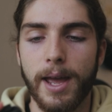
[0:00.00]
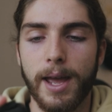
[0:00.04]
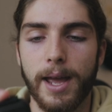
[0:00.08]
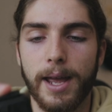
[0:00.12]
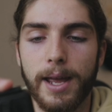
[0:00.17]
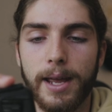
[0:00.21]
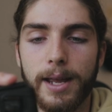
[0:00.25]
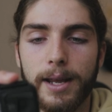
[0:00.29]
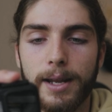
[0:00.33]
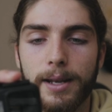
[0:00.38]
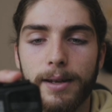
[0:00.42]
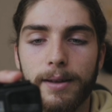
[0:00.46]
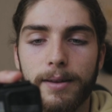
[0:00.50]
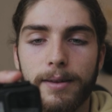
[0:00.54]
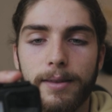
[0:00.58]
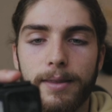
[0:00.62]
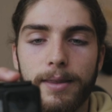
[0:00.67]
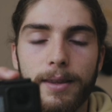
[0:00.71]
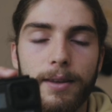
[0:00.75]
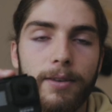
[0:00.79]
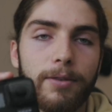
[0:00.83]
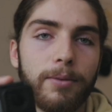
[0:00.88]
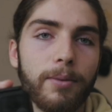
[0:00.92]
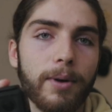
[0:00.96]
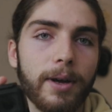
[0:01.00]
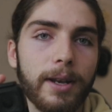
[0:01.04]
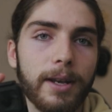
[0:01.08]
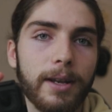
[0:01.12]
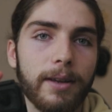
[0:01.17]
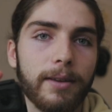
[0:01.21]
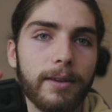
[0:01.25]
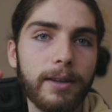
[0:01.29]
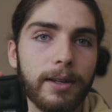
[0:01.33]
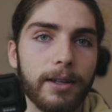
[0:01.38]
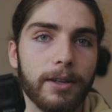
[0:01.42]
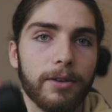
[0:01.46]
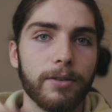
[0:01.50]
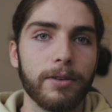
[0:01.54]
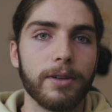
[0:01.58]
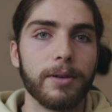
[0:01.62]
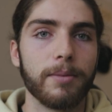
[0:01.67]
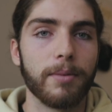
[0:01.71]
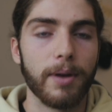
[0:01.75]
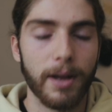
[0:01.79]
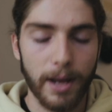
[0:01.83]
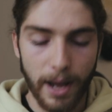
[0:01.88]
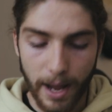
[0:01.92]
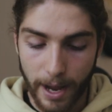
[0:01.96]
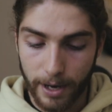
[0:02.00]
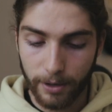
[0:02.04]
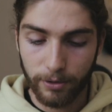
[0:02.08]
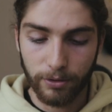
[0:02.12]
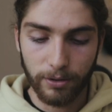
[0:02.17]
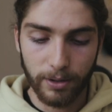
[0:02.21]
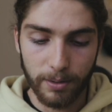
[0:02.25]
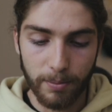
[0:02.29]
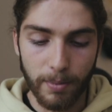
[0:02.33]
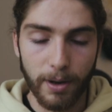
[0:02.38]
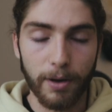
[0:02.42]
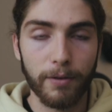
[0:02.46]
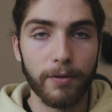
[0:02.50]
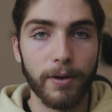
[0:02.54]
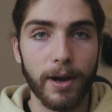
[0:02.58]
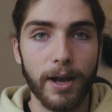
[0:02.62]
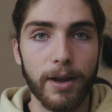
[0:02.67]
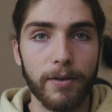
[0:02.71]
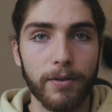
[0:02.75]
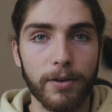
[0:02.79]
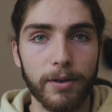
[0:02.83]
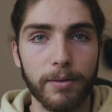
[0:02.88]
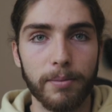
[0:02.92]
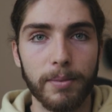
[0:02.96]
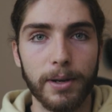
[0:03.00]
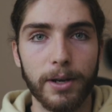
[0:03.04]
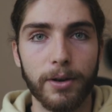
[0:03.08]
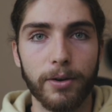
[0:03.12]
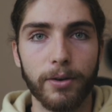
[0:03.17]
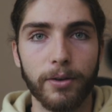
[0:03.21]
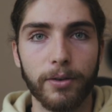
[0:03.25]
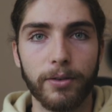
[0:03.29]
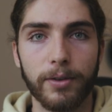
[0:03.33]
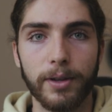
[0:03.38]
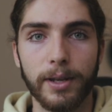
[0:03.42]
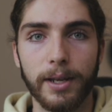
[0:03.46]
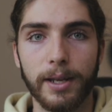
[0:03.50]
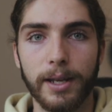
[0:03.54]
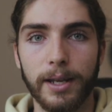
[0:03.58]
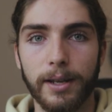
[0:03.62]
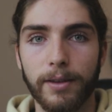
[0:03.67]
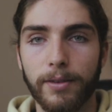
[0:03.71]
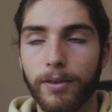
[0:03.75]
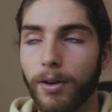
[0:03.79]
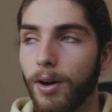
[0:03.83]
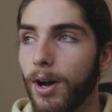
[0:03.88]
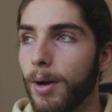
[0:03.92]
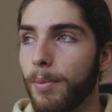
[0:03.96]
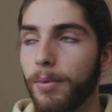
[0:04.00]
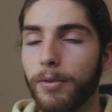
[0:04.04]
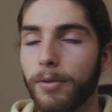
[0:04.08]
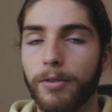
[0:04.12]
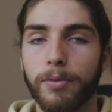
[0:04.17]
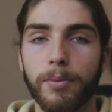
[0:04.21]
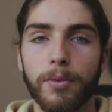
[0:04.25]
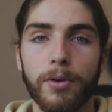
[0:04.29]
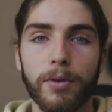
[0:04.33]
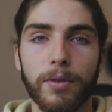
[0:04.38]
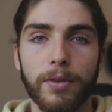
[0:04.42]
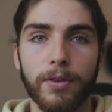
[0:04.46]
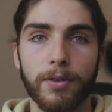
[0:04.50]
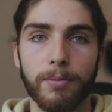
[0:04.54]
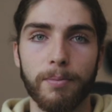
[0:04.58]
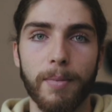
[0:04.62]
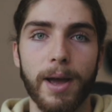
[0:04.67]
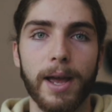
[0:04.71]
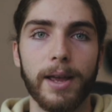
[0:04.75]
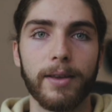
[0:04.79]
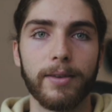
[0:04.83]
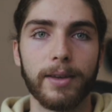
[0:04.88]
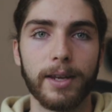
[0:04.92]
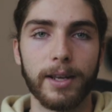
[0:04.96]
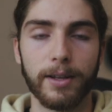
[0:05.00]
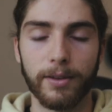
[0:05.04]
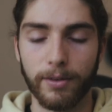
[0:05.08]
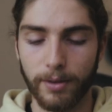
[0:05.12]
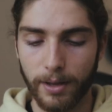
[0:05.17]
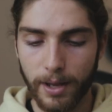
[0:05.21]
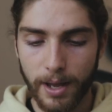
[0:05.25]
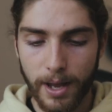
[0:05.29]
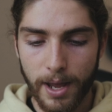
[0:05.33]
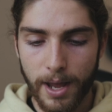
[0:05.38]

and this one is literally actually my favorite because it's hyper smooth, it's amazing.